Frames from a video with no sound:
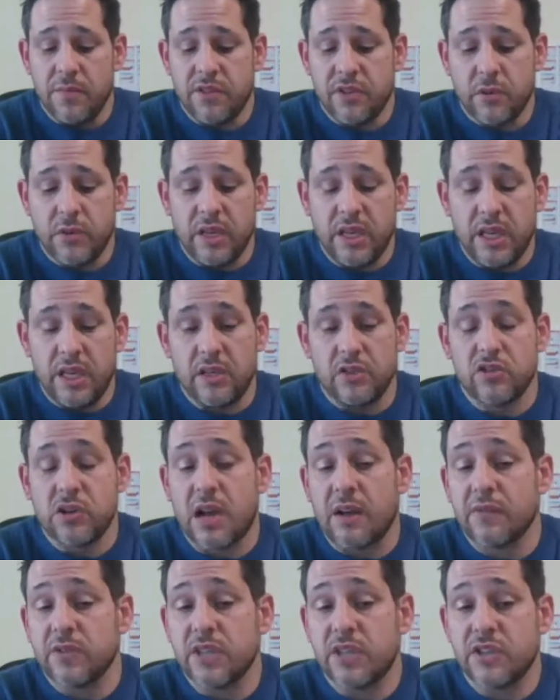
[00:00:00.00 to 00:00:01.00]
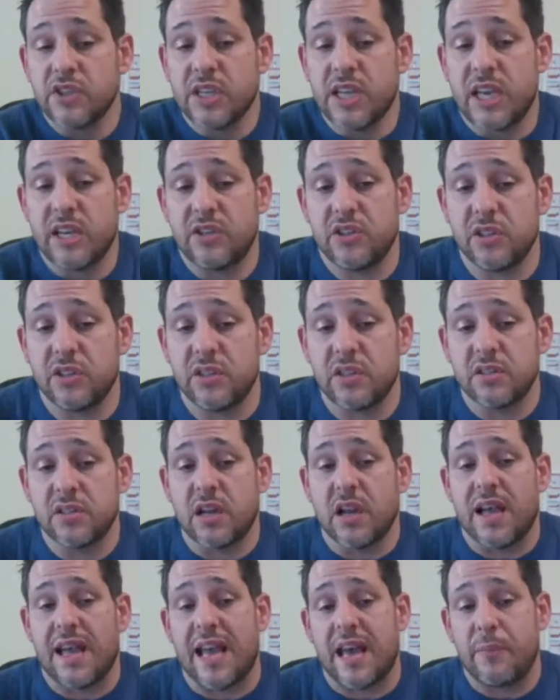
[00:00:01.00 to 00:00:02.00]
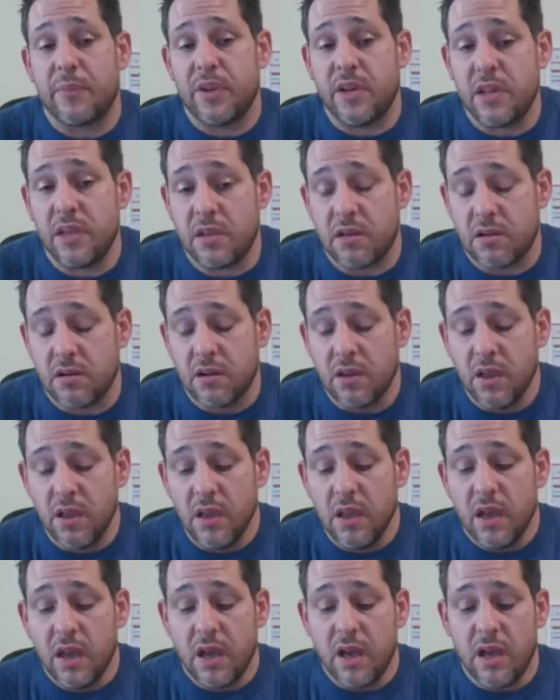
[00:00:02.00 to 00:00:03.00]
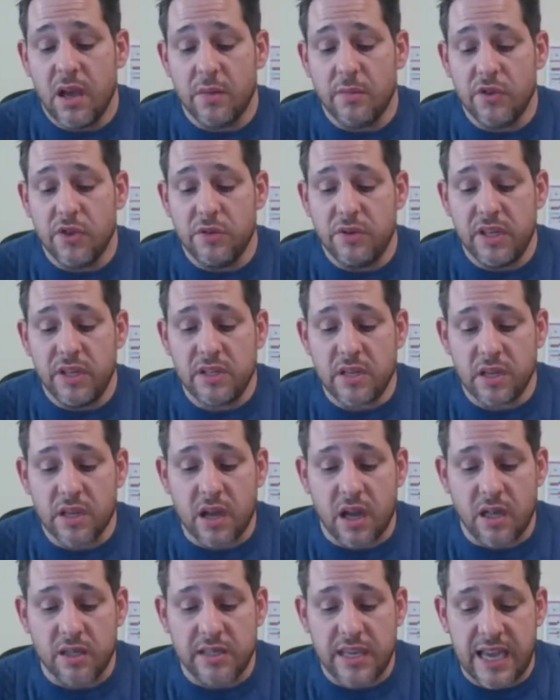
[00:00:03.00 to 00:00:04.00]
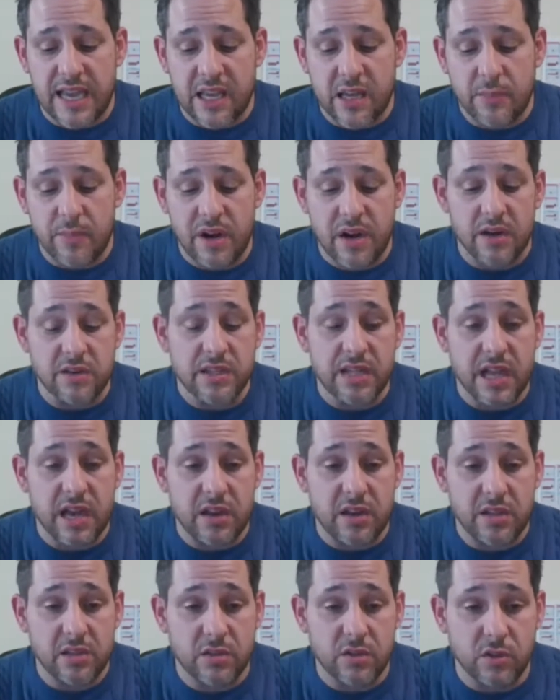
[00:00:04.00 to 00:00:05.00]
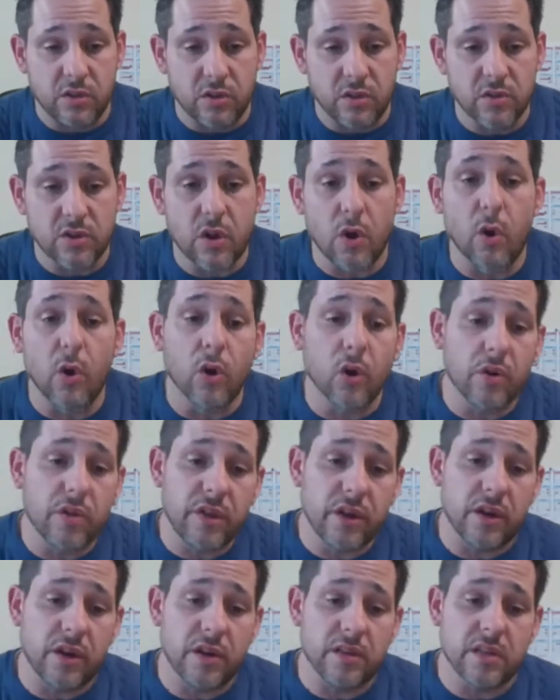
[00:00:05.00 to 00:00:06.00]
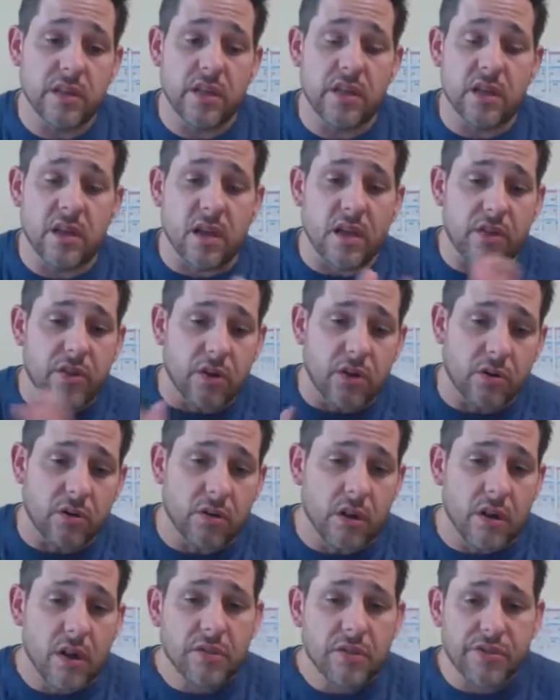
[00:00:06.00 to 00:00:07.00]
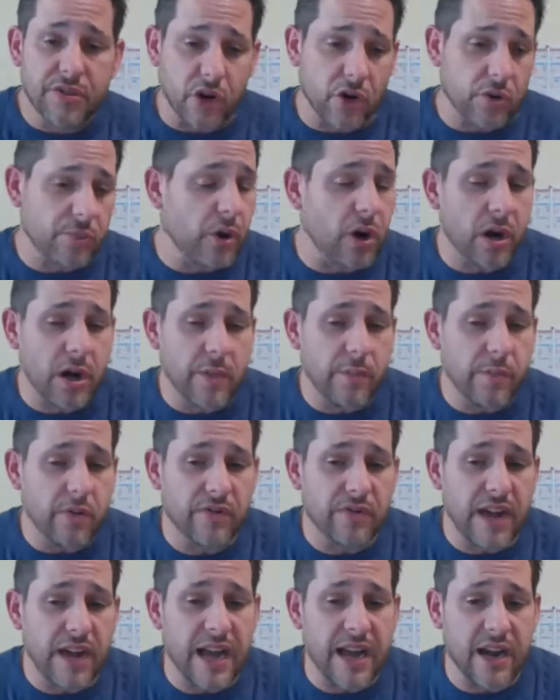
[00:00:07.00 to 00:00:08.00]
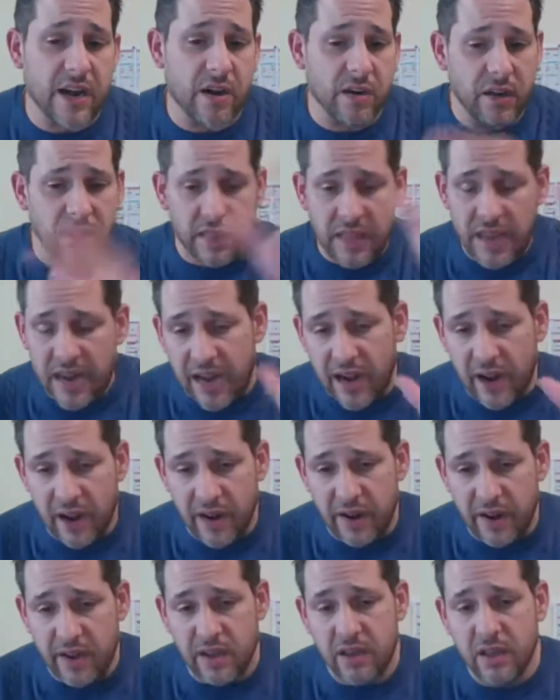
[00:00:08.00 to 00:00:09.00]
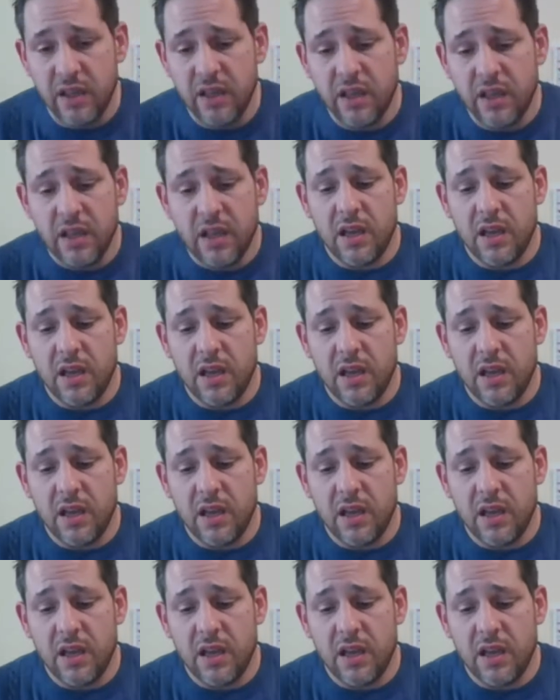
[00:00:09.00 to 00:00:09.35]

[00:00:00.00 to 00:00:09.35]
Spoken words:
So again, driver's education does not happen here. You need to contact Cabarrus County Schools, or there is another third-party provider in the area.